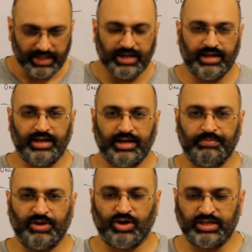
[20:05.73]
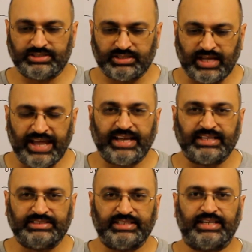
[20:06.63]
because I
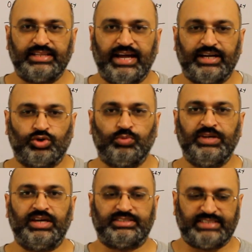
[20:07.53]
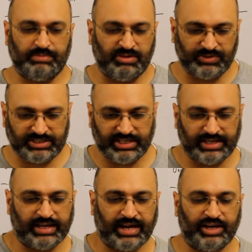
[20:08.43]
consider that to be a
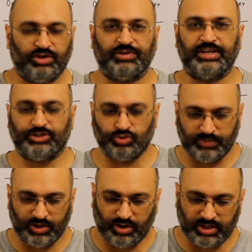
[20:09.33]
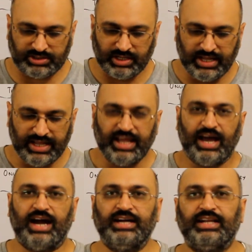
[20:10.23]
semi-physical kind of an issue, because
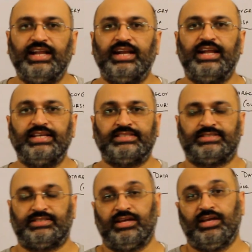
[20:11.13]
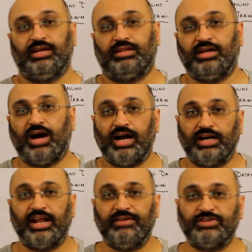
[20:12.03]
until unless the hard
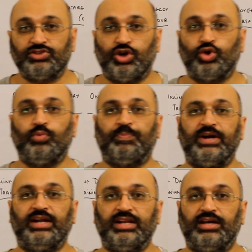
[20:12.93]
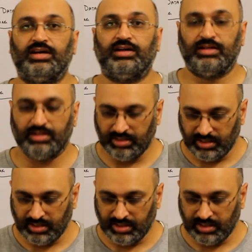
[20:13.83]
drive is not opened in a